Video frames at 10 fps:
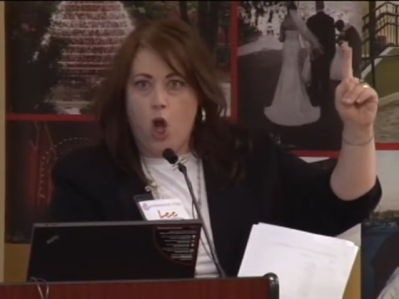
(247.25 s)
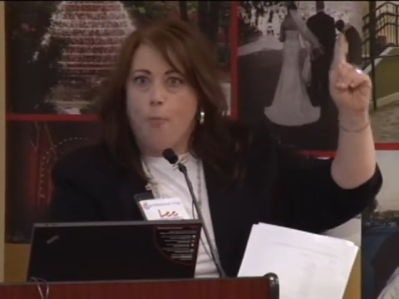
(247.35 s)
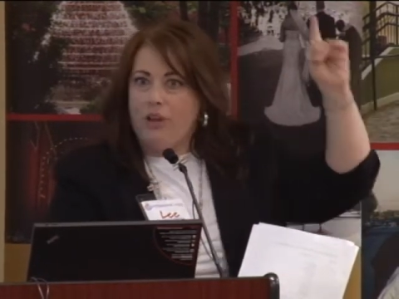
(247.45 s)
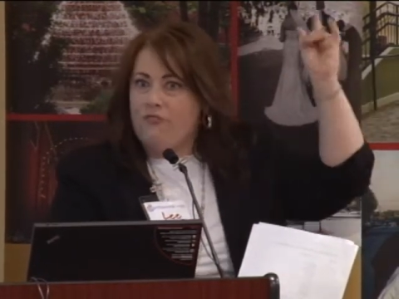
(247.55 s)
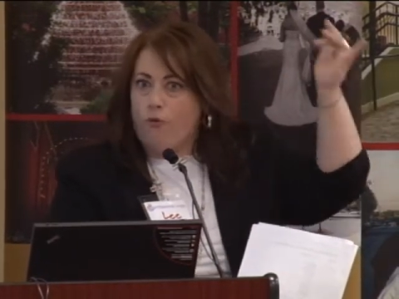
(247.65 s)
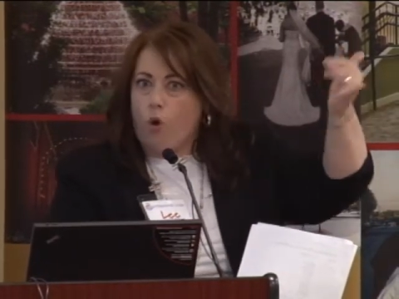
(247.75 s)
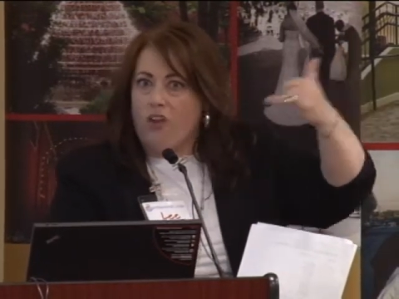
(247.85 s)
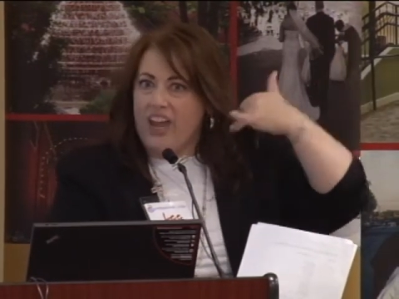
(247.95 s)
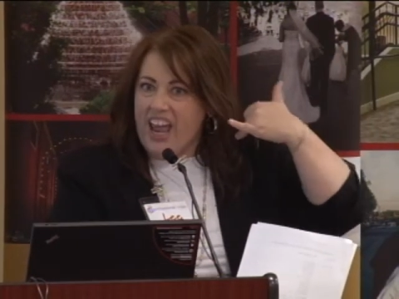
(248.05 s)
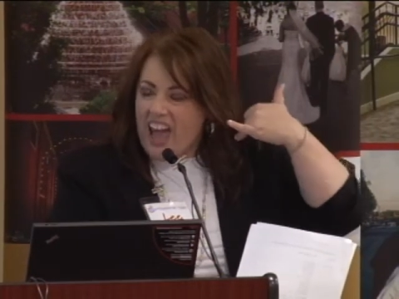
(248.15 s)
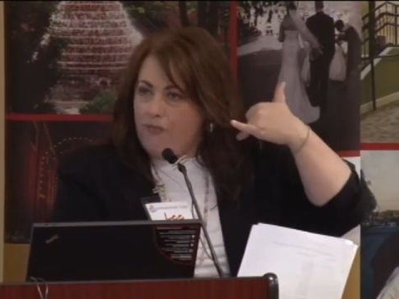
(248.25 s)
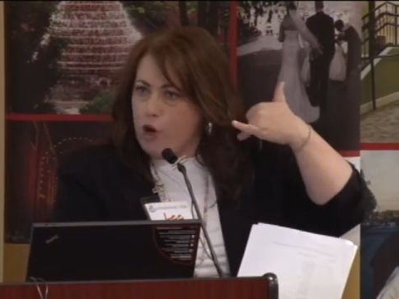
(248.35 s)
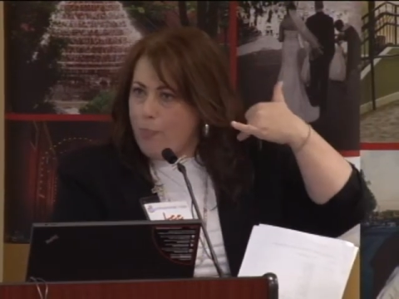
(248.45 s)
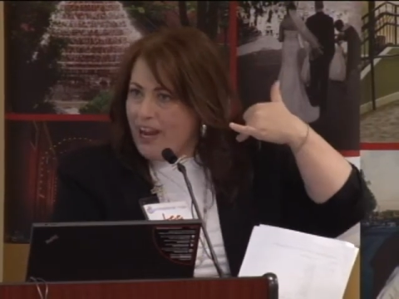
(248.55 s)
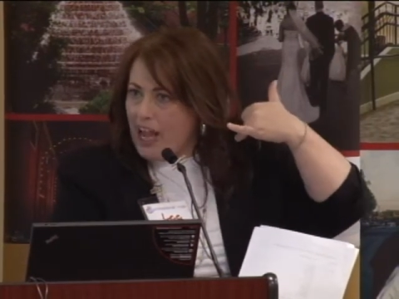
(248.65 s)
before they ever
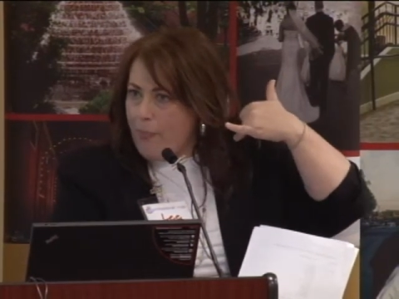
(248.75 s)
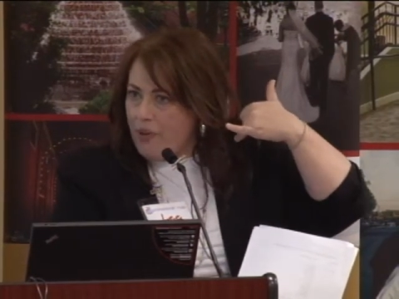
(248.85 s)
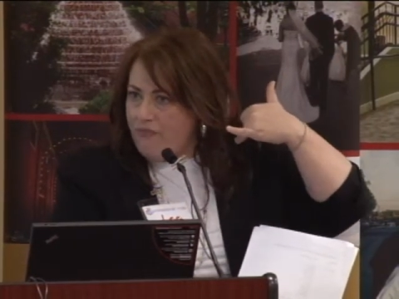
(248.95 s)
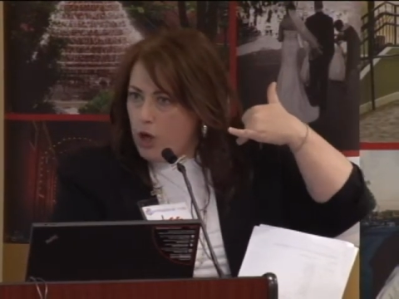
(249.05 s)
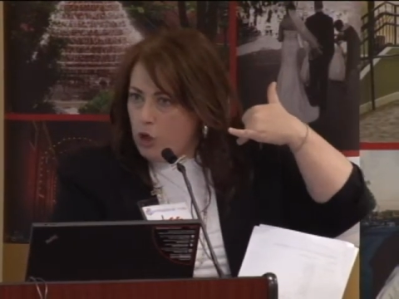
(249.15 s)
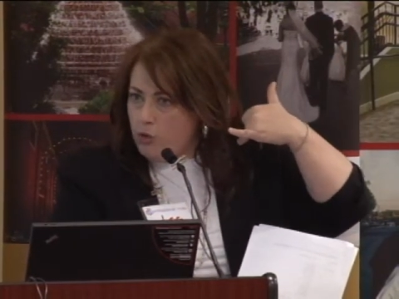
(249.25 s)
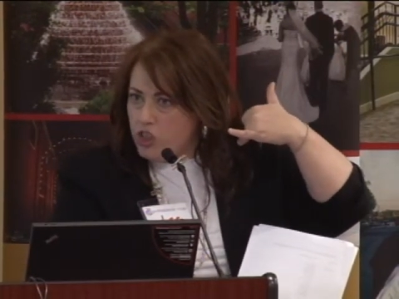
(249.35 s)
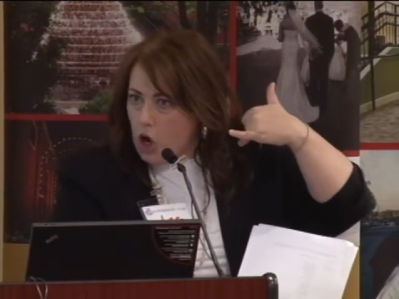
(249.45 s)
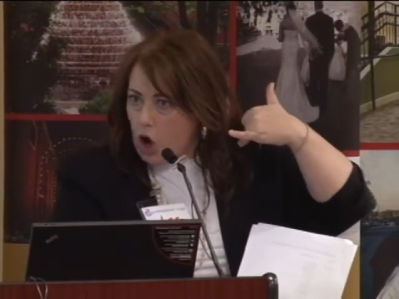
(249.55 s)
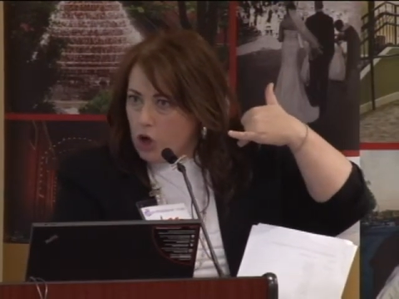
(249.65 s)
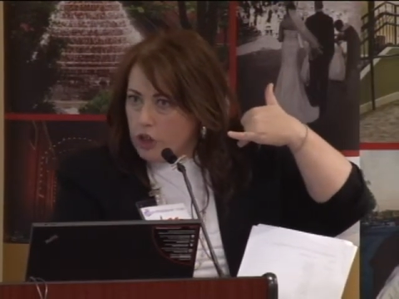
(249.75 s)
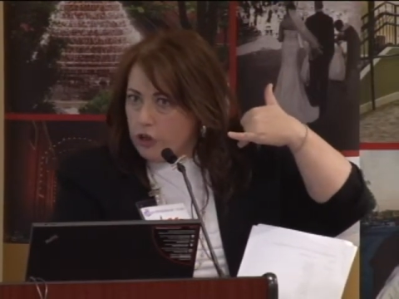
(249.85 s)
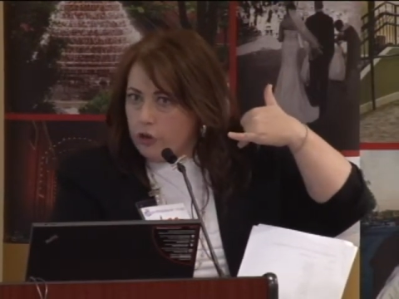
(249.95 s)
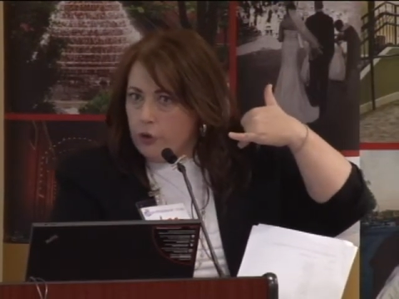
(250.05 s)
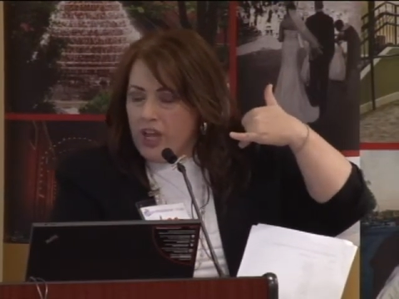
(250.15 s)
pick up the phone to call
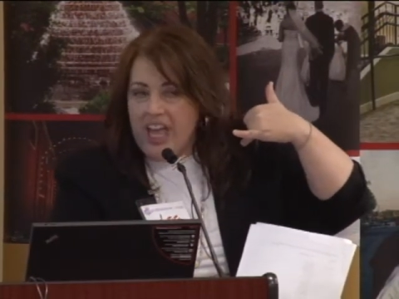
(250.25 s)
you,